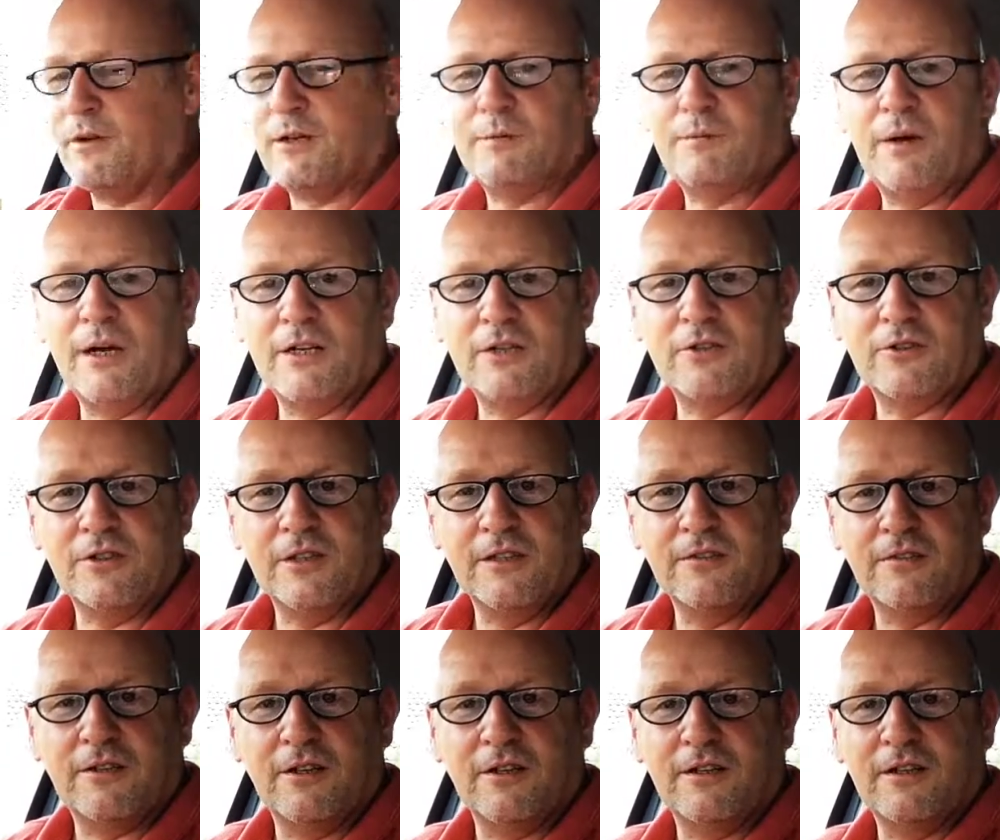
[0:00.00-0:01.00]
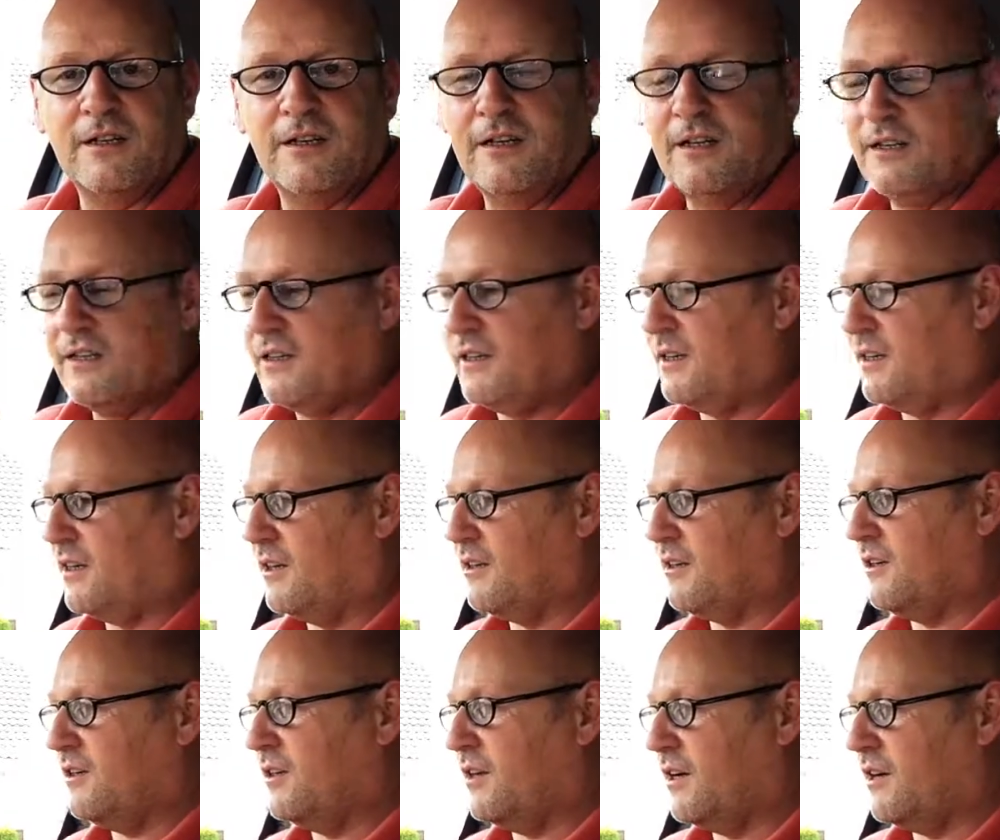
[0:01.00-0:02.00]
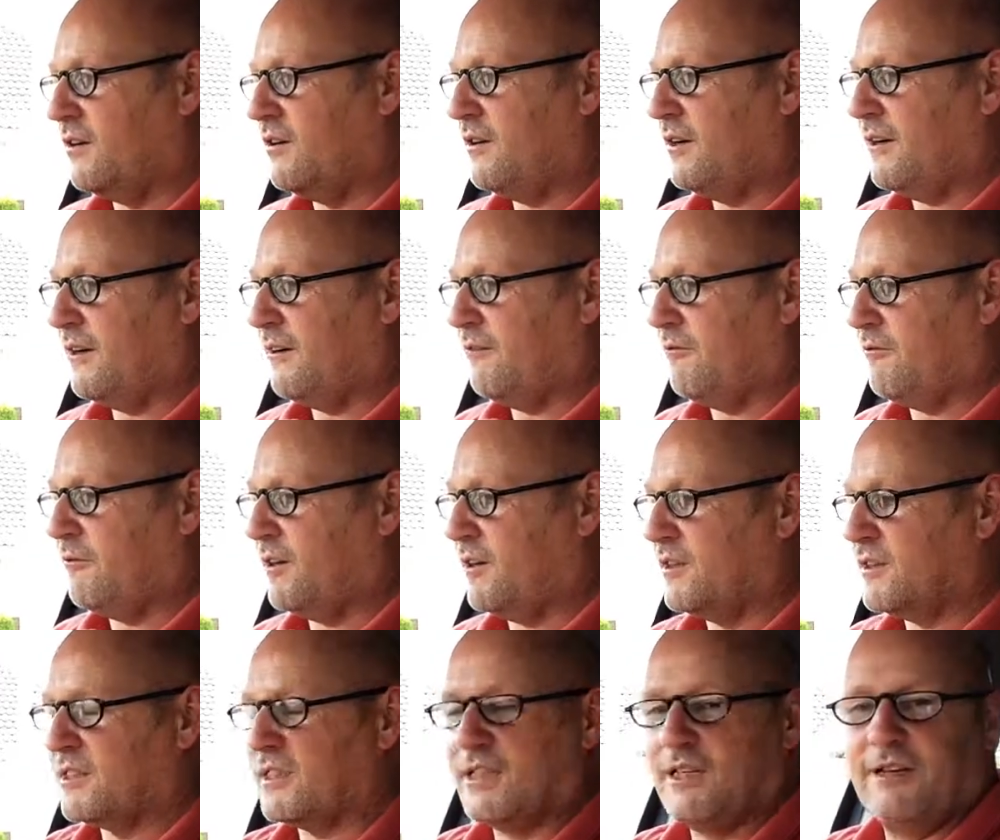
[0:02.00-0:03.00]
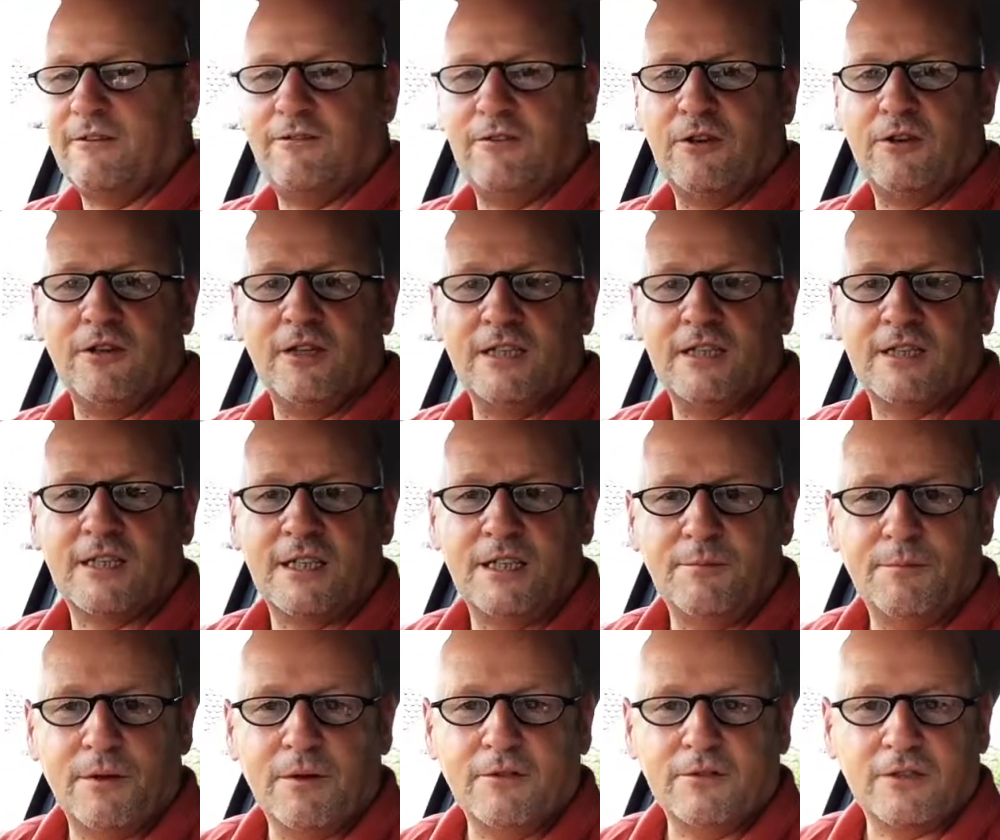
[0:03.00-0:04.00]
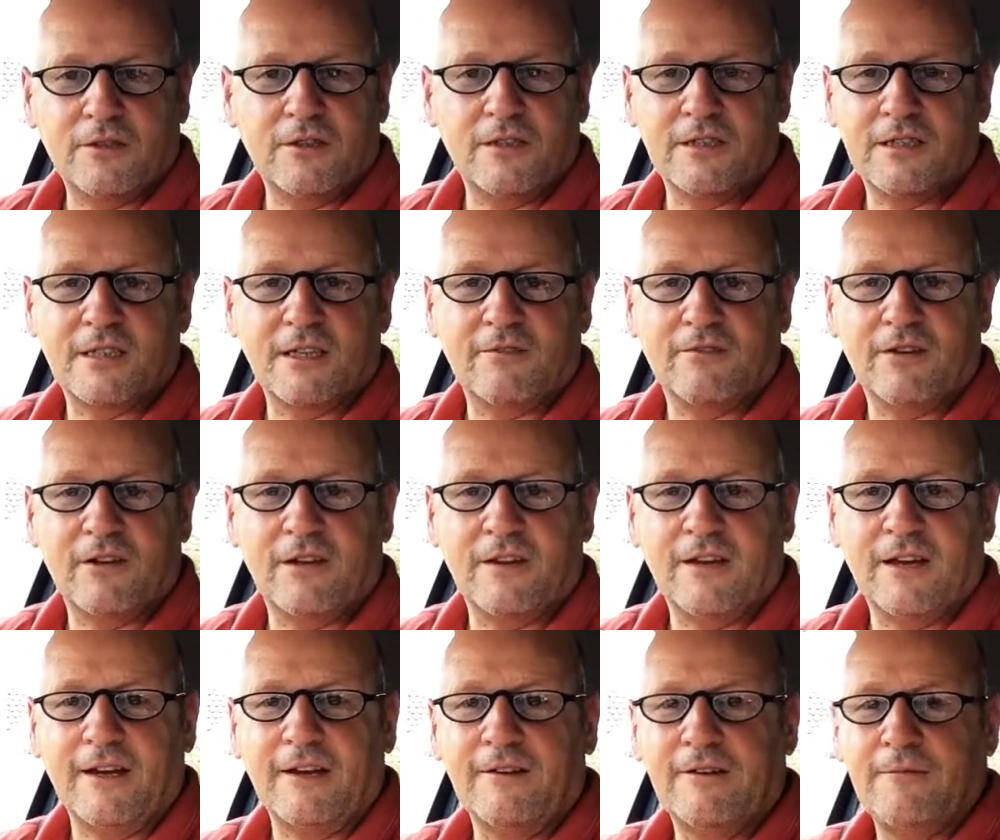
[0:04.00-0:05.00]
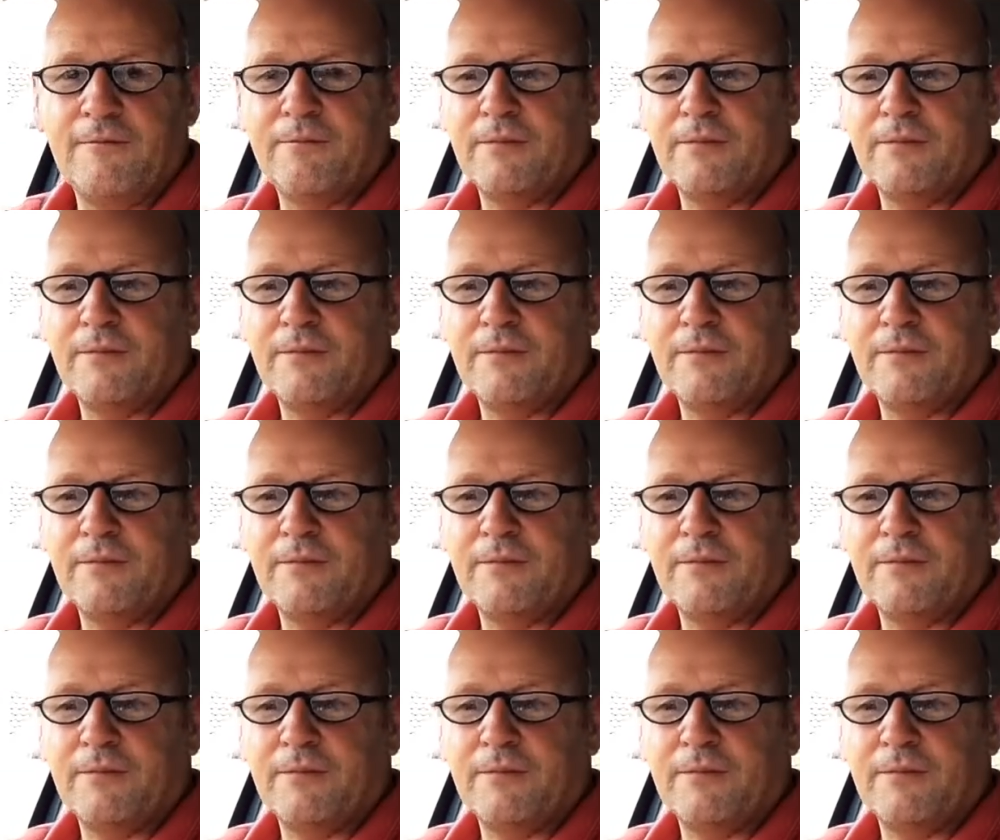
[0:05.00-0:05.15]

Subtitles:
much petrol you've got. You know if you've got your seat belts on and stuff like that.